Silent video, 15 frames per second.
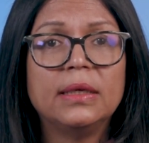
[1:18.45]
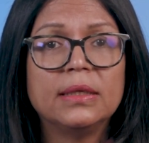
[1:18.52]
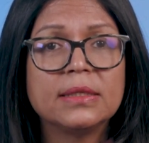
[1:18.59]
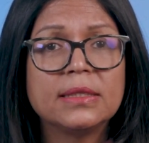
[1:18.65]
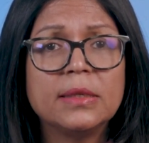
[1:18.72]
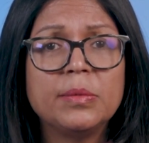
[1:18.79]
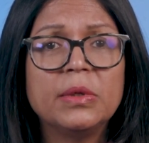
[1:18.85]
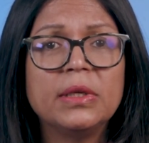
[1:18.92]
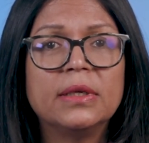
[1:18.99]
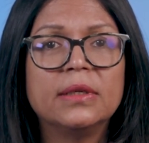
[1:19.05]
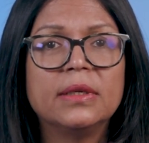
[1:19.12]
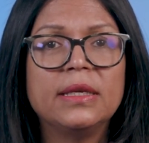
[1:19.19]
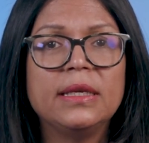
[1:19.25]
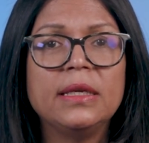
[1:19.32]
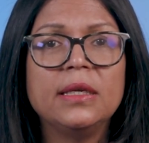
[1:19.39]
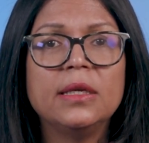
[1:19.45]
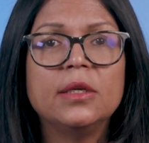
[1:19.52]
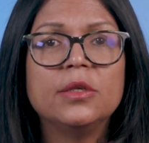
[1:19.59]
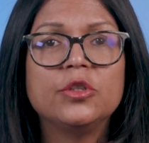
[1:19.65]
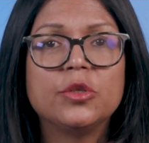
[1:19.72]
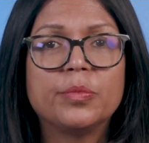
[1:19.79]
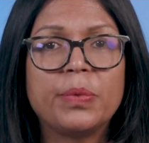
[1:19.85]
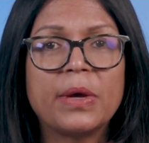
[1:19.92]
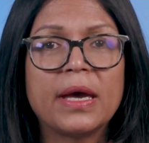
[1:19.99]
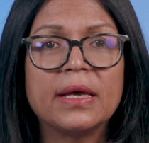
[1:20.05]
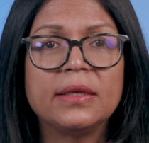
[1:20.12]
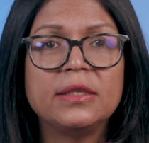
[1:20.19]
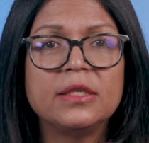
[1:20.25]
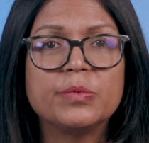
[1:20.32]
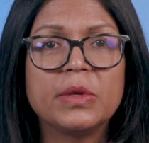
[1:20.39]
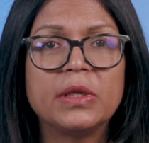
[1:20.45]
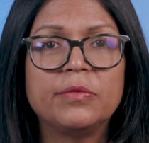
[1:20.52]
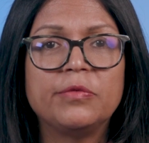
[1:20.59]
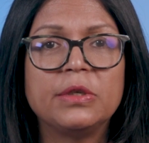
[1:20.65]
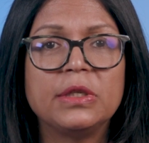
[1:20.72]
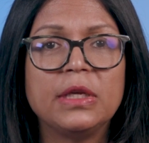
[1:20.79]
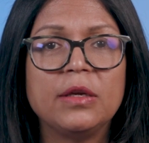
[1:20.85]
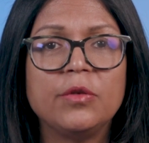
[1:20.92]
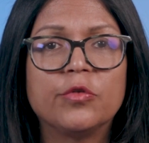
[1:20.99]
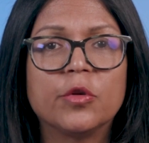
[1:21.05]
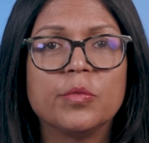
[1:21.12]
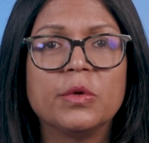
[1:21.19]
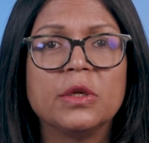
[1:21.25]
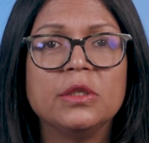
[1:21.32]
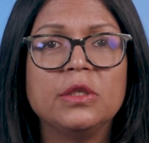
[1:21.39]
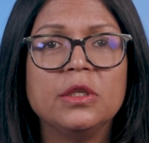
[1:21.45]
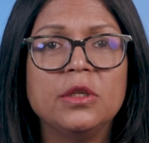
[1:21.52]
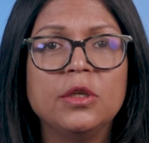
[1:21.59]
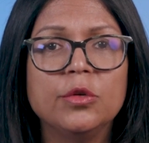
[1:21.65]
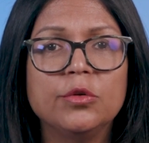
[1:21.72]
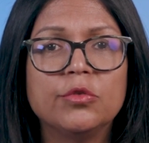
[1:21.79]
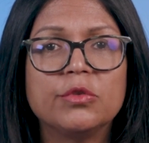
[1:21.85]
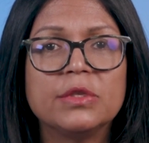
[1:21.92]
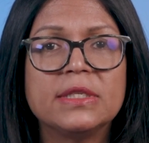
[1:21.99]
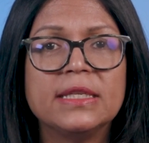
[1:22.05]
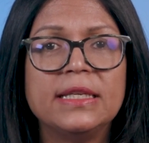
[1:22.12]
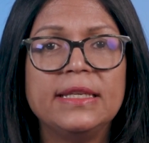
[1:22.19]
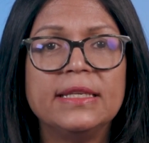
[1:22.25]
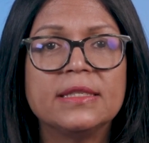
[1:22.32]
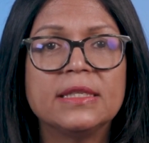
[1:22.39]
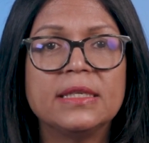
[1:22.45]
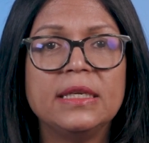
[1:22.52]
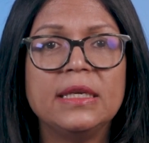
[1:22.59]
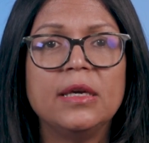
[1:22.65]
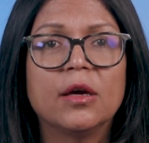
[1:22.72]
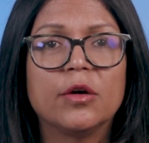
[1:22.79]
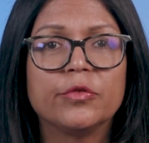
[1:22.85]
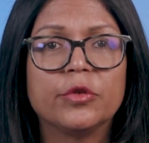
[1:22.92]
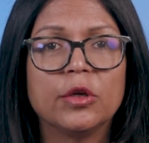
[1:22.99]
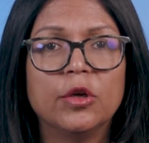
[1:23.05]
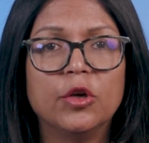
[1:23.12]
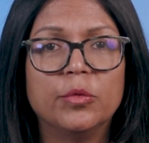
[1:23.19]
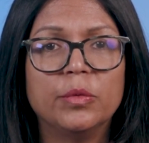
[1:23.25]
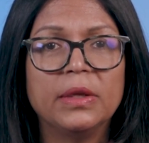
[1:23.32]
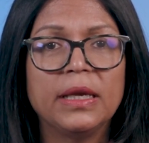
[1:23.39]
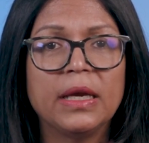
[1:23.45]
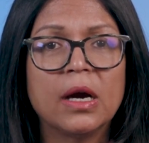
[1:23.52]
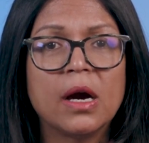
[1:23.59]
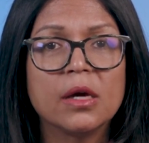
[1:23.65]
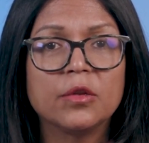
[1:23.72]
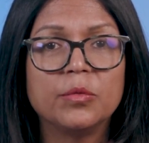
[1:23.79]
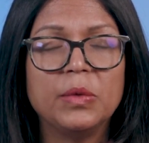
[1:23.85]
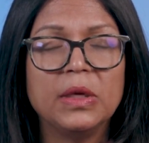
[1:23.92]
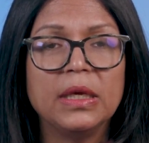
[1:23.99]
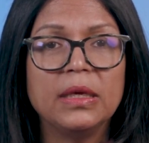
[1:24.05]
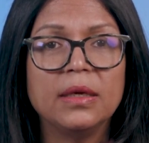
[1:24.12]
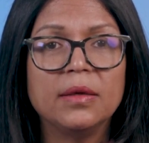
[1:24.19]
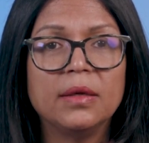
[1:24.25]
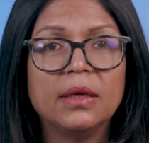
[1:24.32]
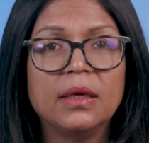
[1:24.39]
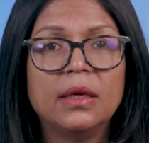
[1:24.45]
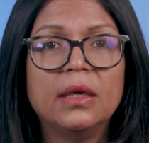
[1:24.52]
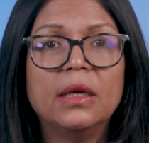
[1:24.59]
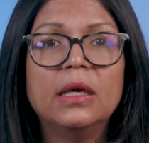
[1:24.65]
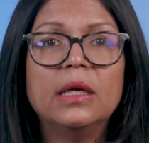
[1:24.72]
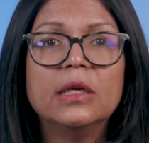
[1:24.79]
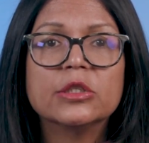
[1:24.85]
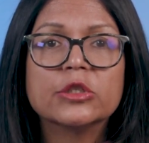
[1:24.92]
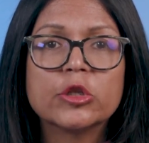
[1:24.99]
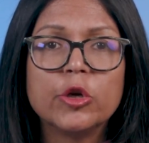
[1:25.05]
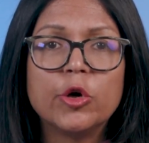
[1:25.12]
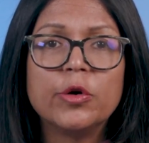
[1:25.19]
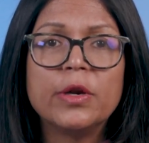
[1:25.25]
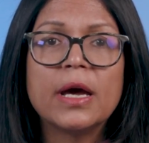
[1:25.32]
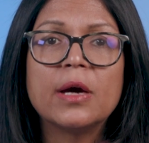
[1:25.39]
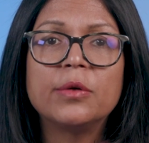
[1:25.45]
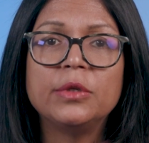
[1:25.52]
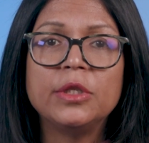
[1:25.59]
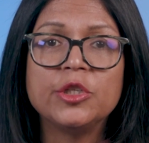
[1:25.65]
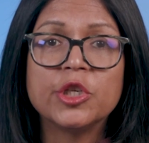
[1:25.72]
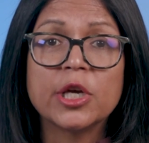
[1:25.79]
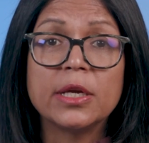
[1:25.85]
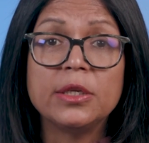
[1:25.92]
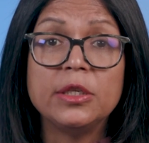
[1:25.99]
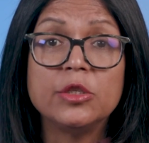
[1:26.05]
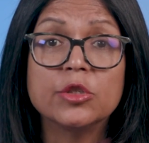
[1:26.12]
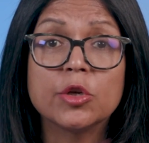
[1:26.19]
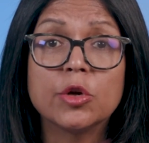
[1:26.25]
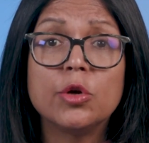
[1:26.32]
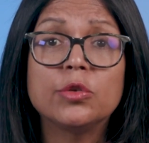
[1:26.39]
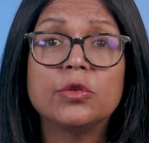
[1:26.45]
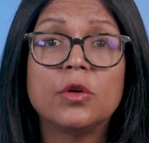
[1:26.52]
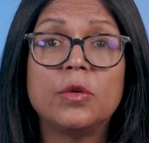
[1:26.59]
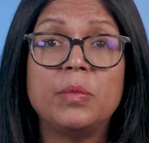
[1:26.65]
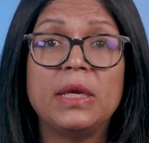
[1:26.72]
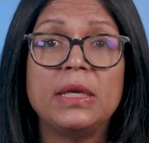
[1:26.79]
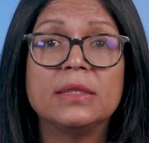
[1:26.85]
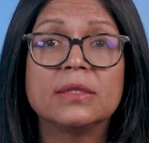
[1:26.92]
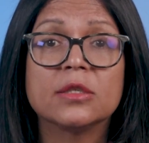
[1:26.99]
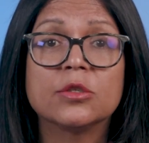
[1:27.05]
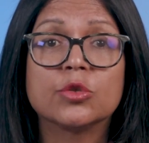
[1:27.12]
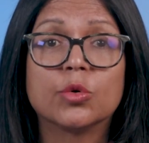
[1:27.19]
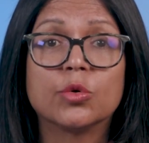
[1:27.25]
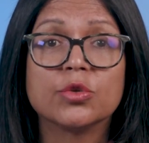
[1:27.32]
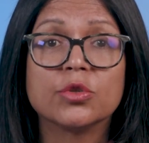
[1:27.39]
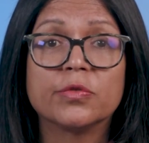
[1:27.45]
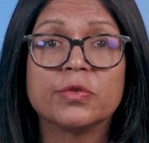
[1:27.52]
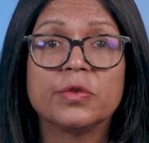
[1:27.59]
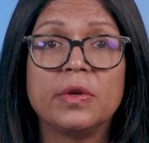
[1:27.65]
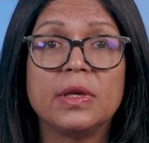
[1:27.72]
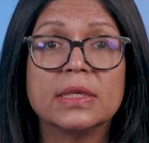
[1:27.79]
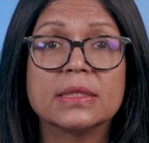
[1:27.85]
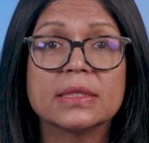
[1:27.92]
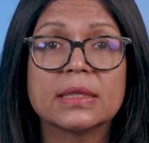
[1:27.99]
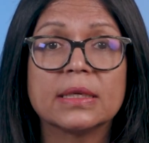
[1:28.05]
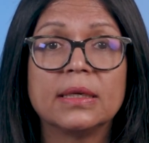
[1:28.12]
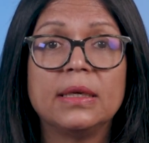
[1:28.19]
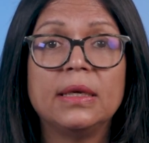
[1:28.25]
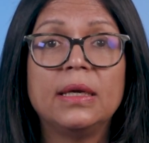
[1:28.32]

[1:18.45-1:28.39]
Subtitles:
Similarly, Japan is benefiting from continued resiliency of the global economy. Slowdown in Chinese growth remains a source of risk.